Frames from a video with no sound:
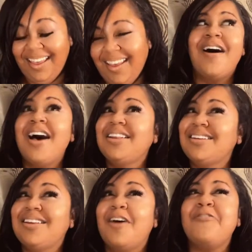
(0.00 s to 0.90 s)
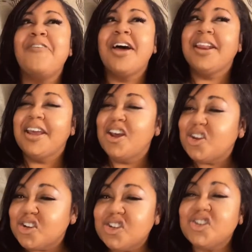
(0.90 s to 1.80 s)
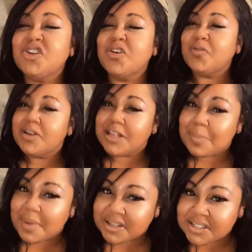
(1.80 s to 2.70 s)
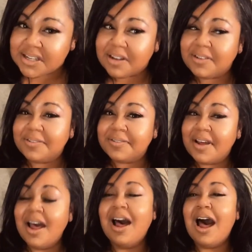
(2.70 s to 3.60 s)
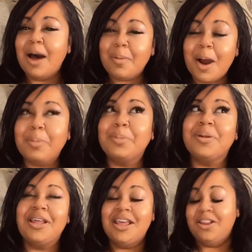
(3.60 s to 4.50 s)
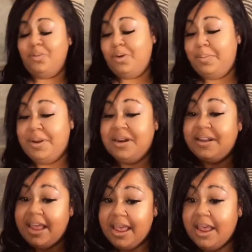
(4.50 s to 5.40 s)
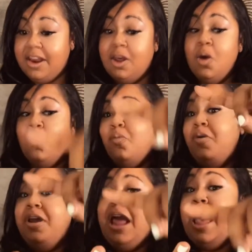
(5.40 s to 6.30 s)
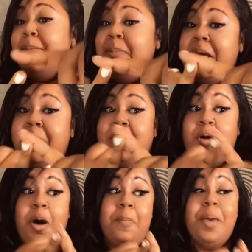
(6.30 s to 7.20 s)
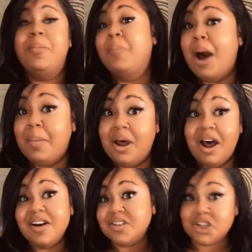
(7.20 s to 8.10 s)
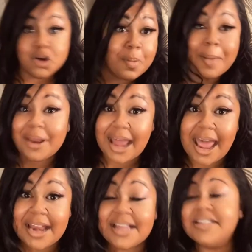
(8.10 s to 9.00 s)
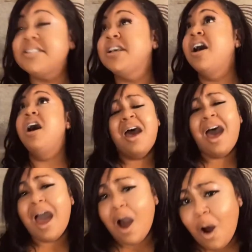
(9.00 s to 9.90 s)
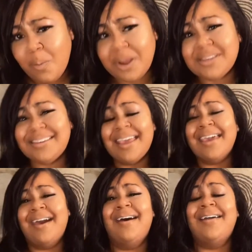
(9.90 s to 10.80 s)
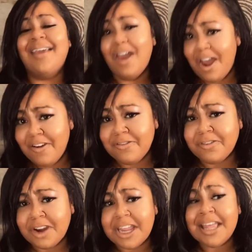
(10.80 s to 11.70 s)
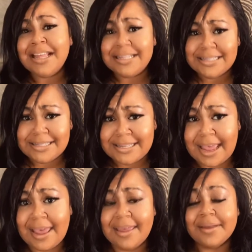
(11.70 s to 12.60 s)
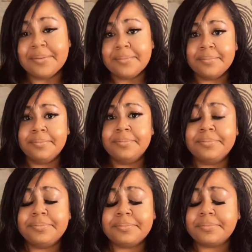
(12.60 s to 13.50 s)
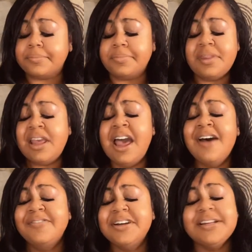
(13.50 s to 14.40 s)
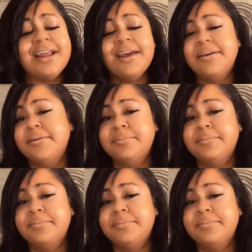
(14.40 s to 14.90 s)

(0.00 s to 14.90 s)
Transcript: I did not find the inner strength within myself. I probably either would have been dead, would have been a baby mama of two baby daddies. I always thank God every day. Every day.